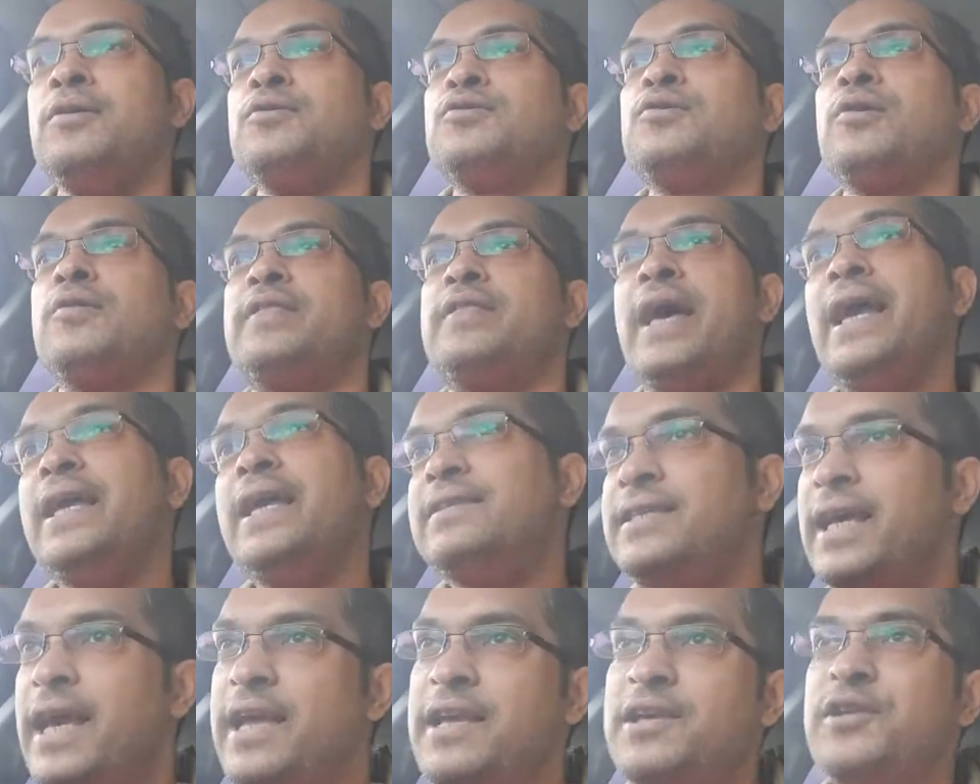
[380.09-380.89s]
So
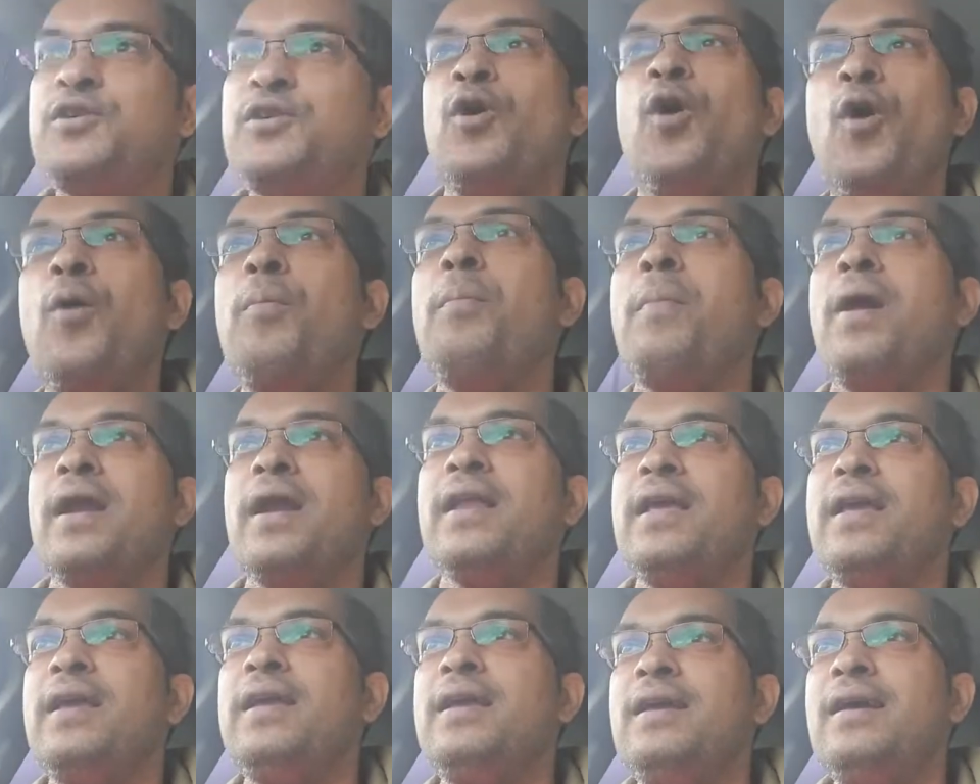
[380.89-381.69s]
they take your
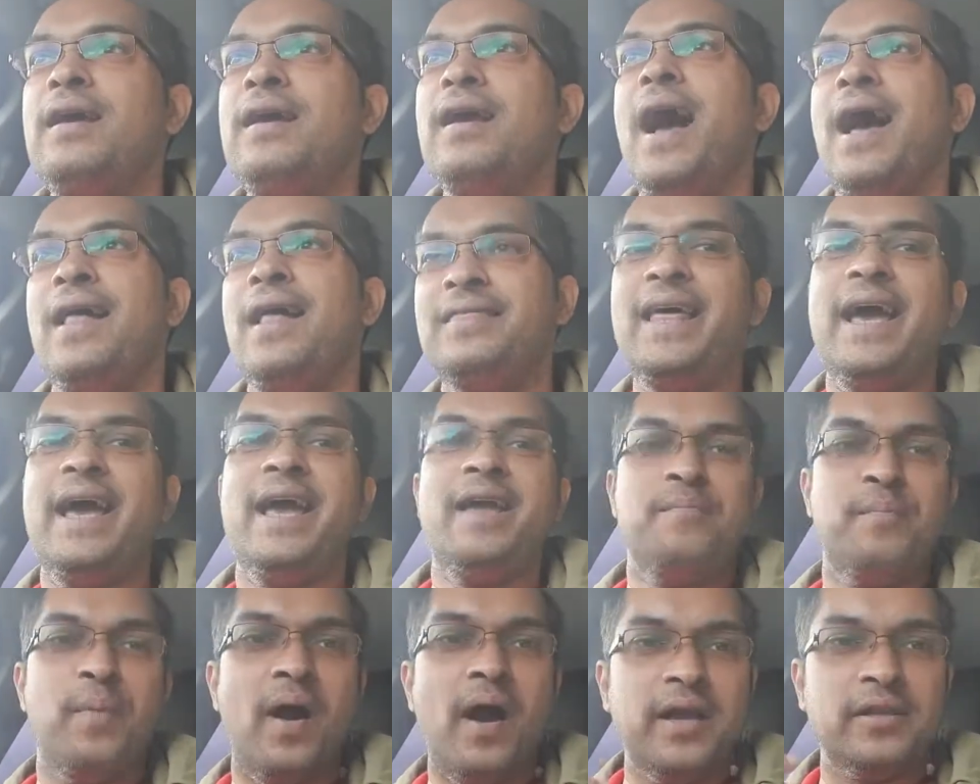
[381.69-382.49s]
money and
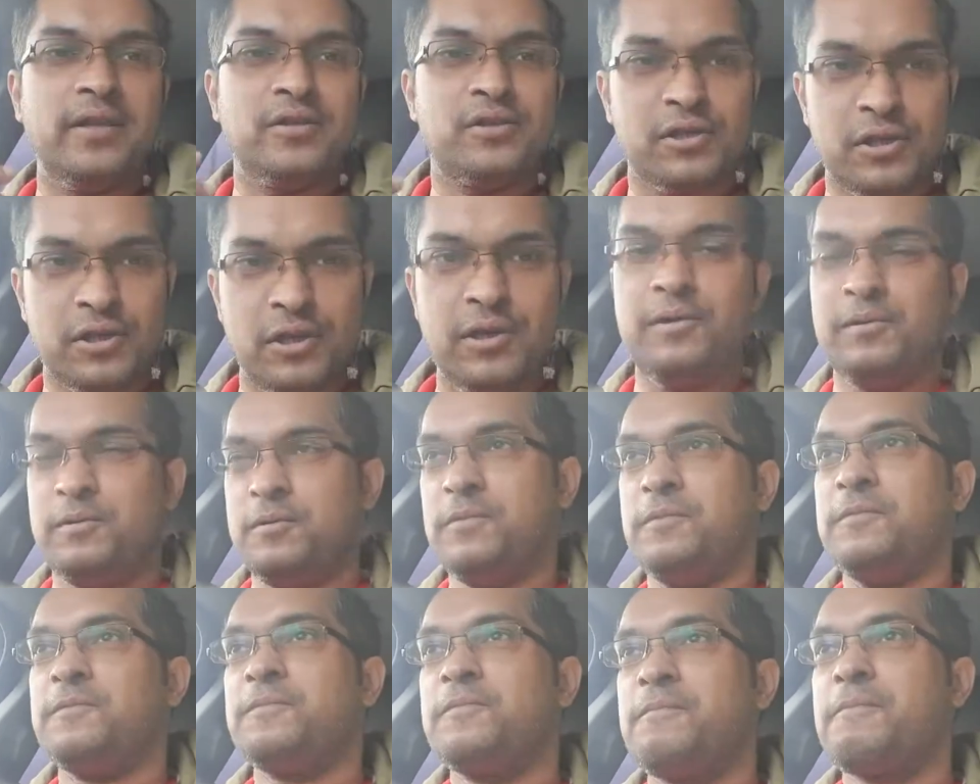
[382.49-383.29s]
they buy
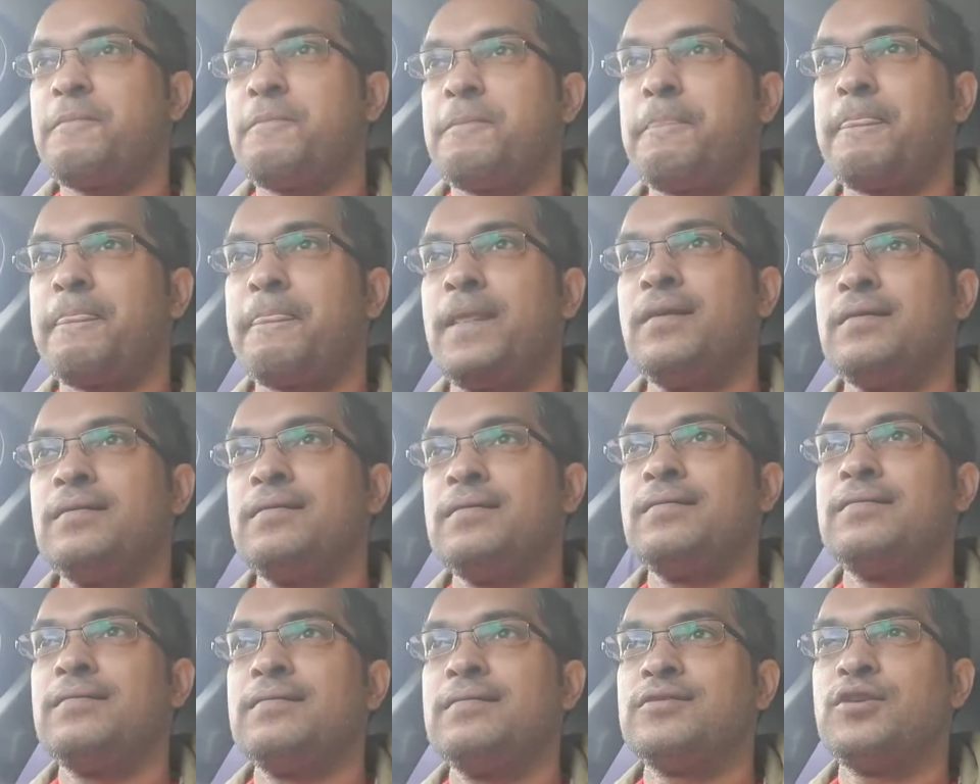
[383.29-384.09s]

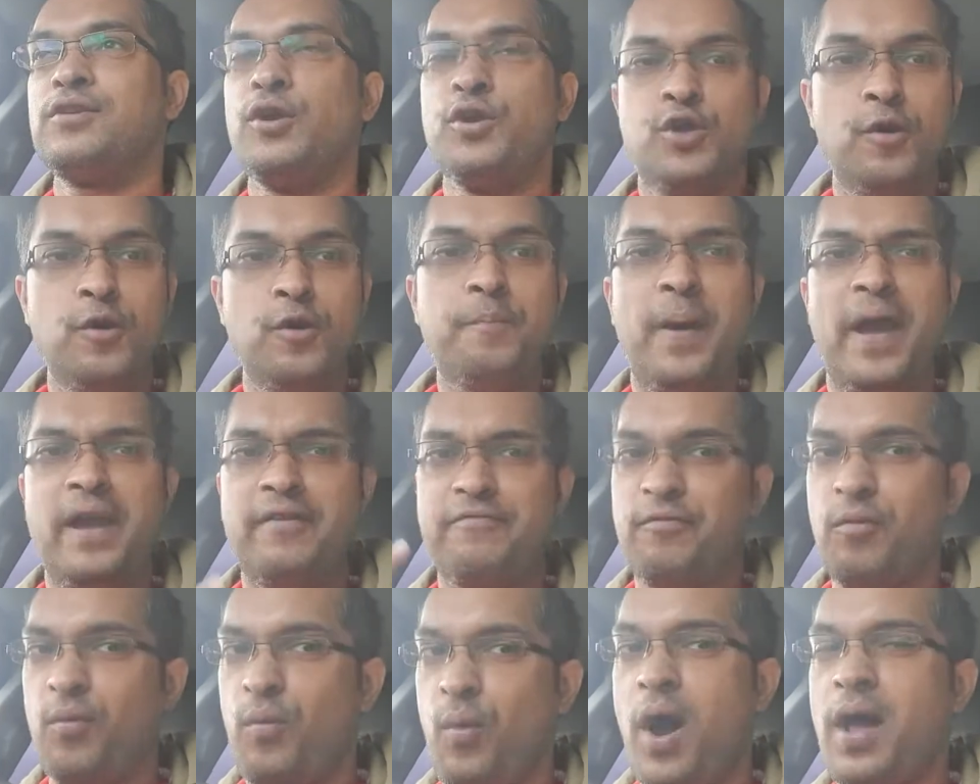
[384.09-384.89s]
2. So you
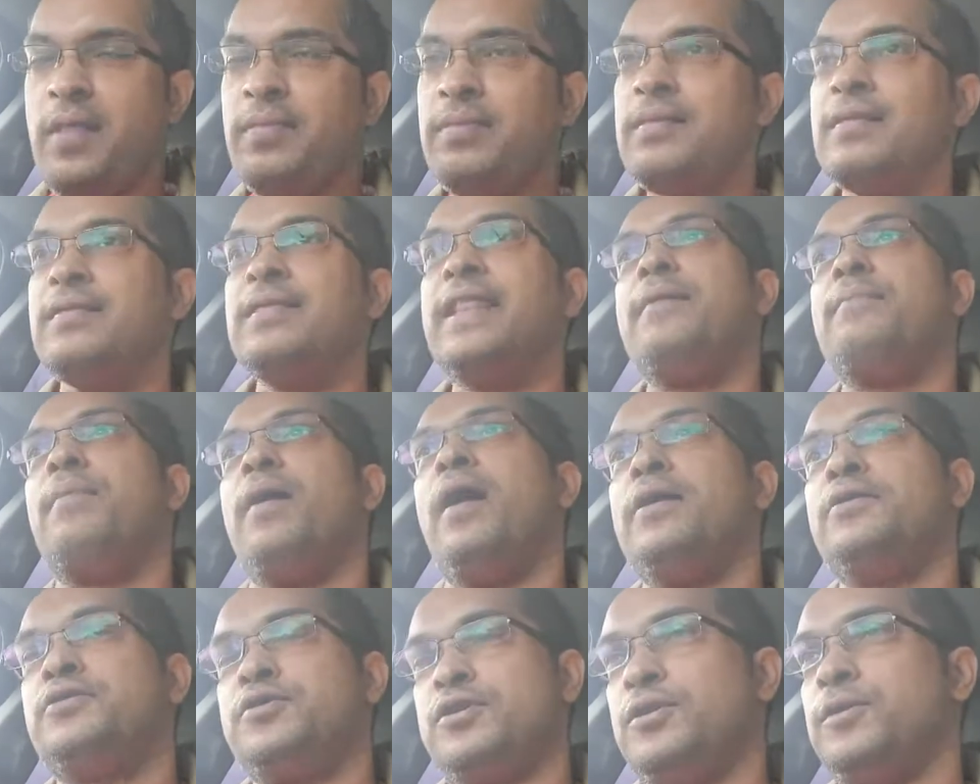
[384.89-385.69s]
paid for 1, they
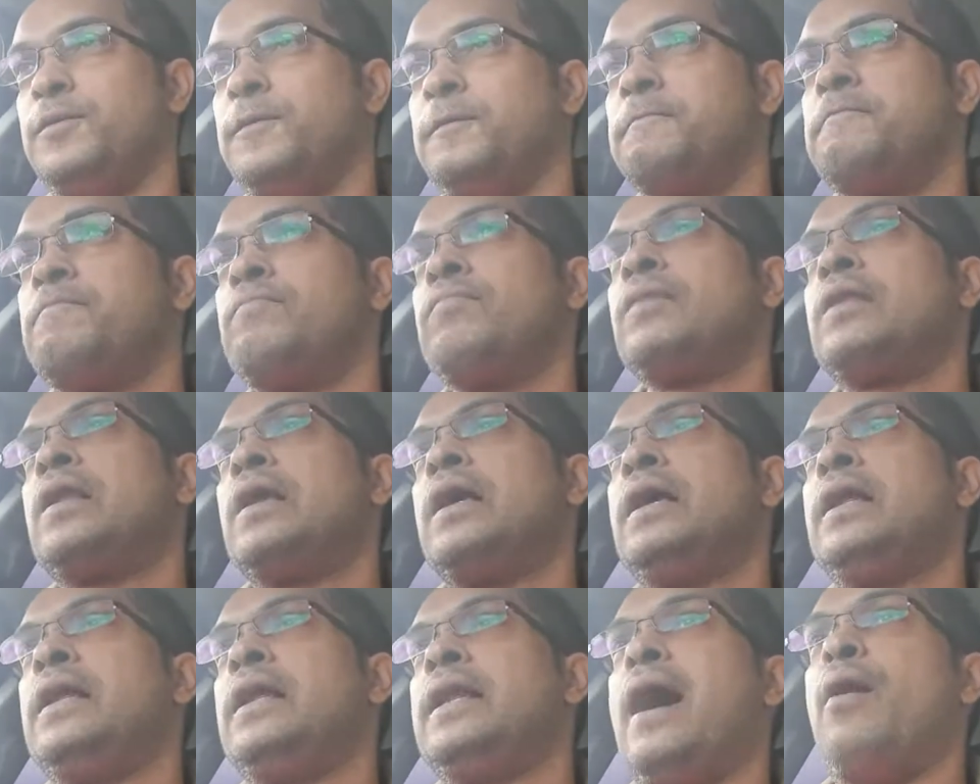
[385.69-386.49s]
buy 2.
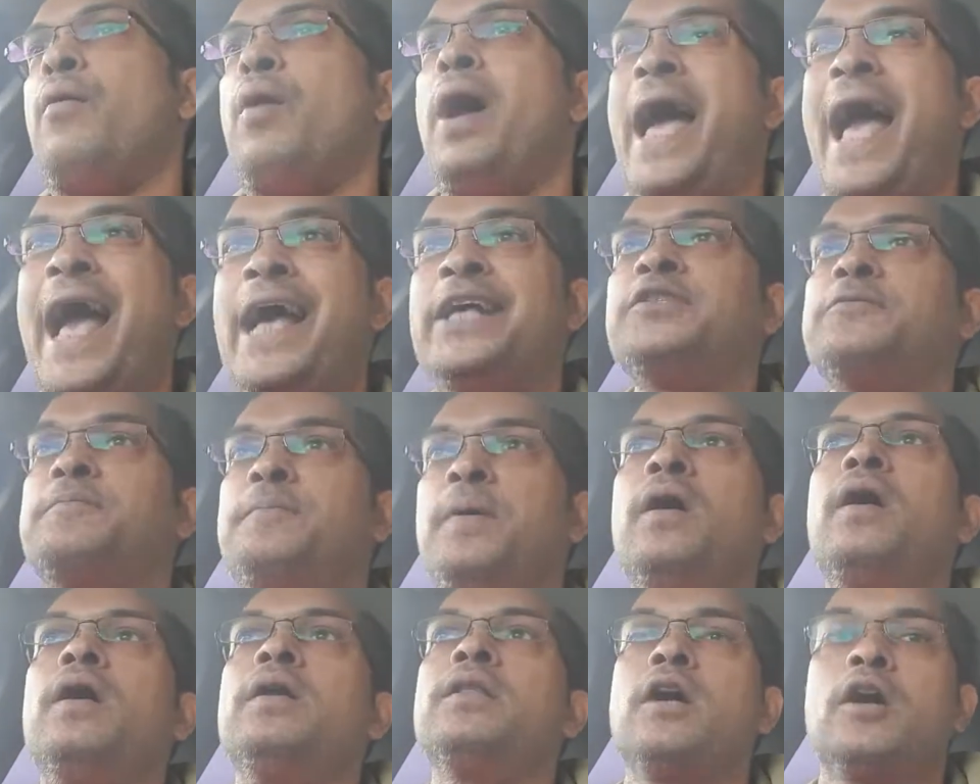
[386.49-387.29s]
Now, as
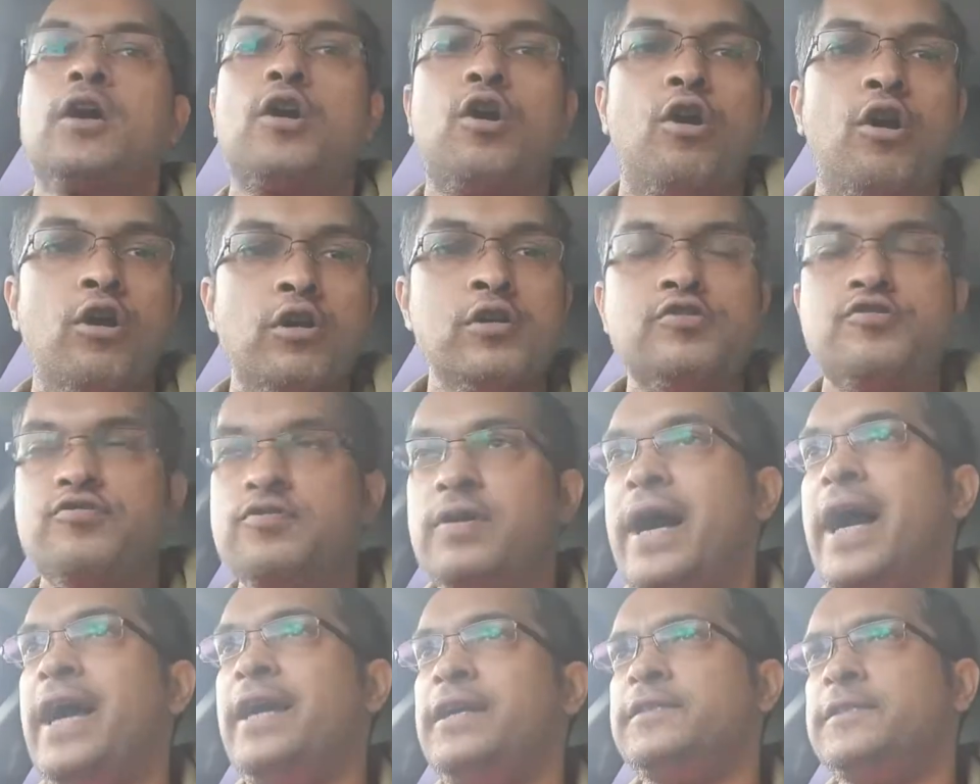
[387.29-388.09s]
per the
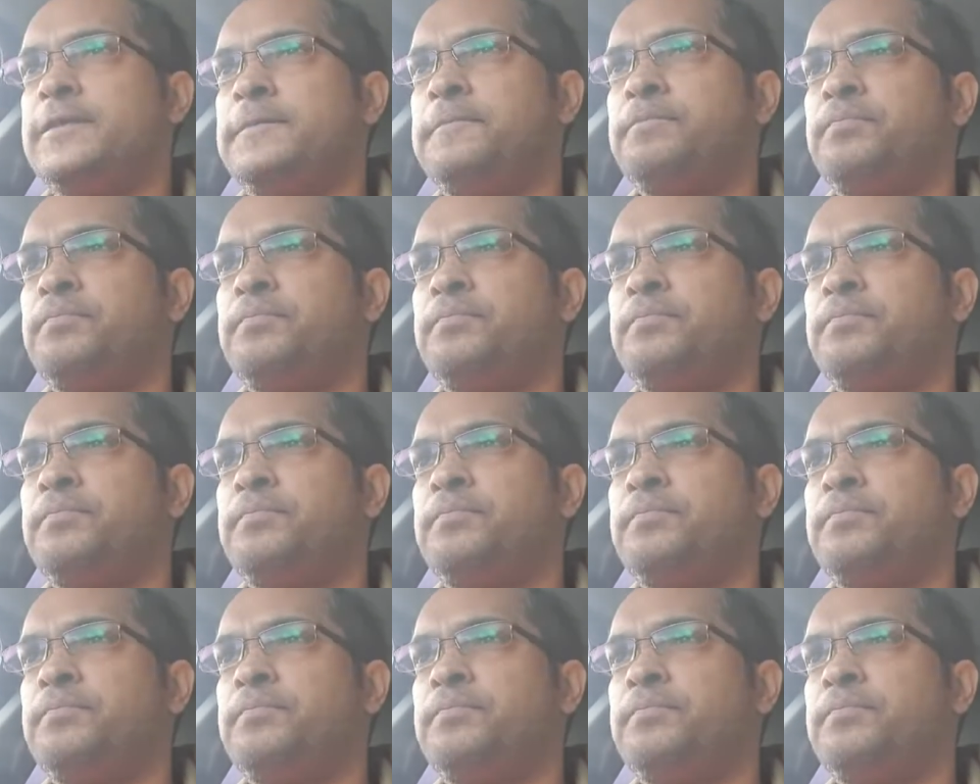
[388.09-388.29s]
contract,